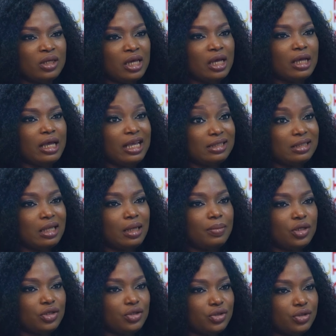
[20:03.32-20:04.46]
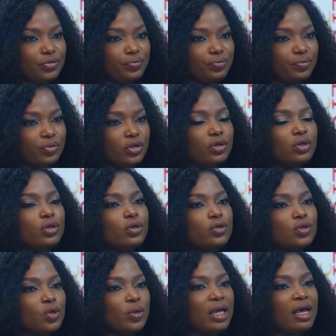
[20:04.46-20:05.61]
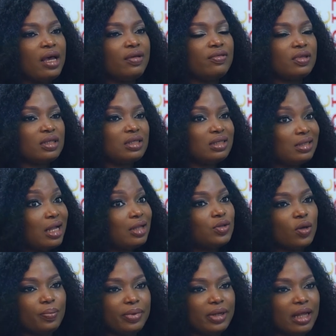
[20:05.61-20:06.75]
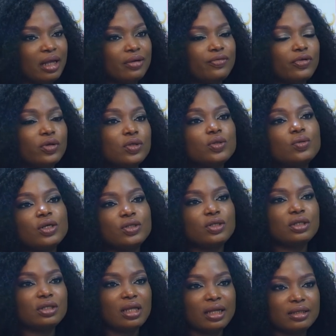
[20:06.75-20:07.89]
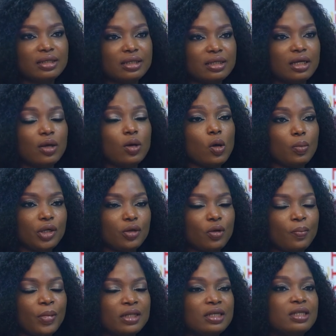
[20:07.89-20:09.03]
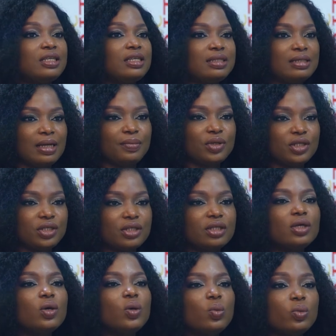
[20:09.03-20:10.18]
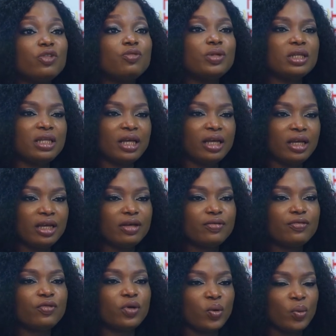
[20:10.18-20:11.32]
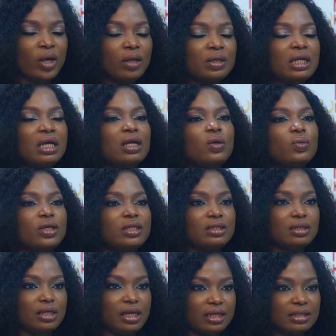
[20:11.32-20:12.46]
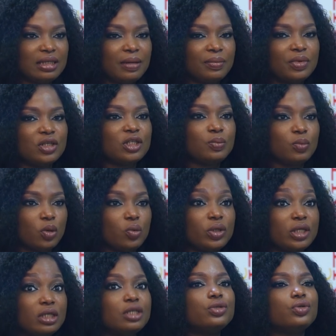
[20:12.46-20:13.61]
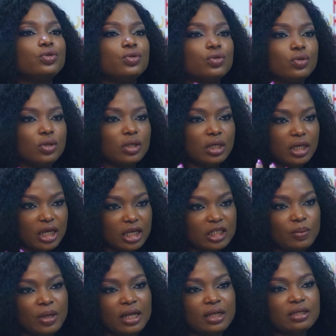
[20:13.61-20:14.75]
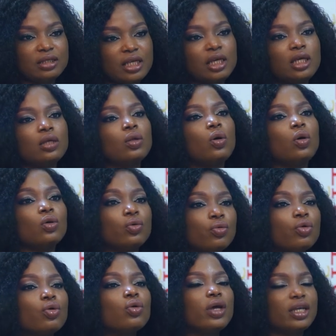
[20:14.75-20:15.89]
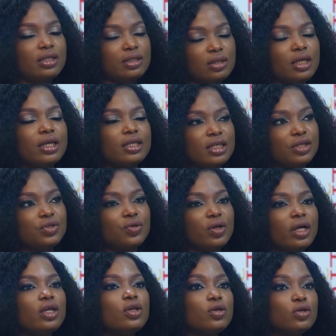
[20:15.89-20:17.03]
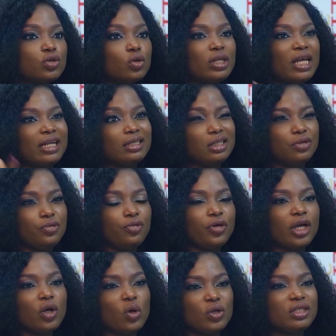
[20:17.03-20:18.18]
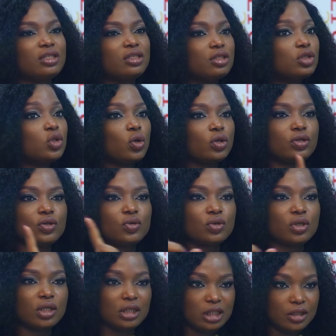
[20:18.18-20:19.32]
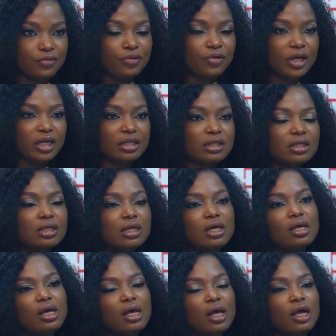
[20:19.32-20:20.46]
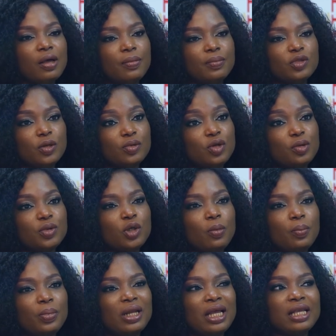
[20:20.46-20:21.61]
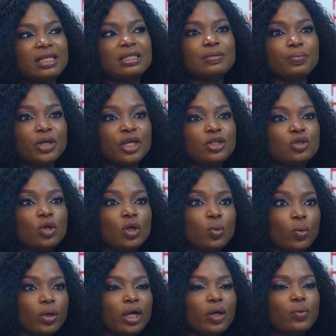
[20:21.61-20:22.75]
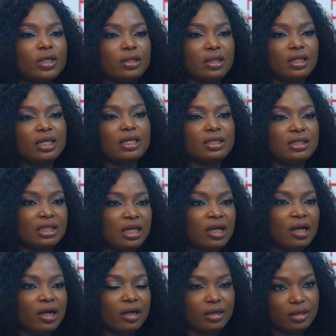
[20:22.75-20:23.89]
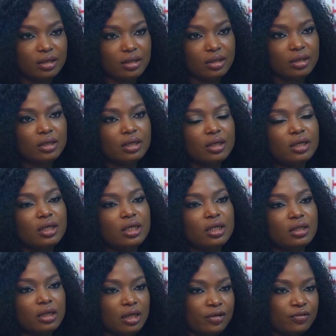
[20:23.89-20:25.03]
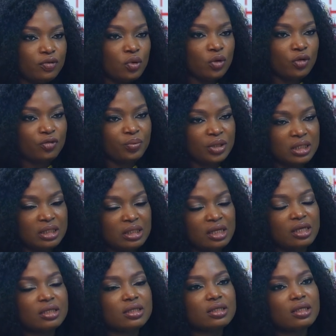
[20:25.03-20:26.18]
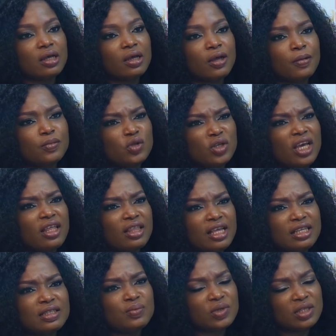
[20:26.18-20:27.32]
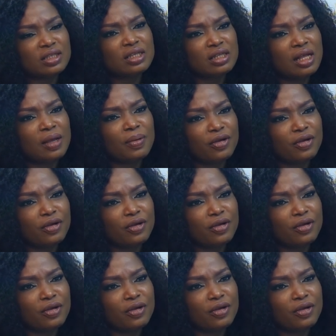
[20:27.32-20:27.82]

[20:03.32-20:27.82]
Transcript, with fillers: they are established. So we have the startup plan for those who are just starting and coming up, and then the established. We've been there for a while now, we're established, but we need to expand, scale, or grow, etc. So there are different courses taught to the different um, subscription plans based on where we think they are in the level of business. Um, so yeah, that's Business Lab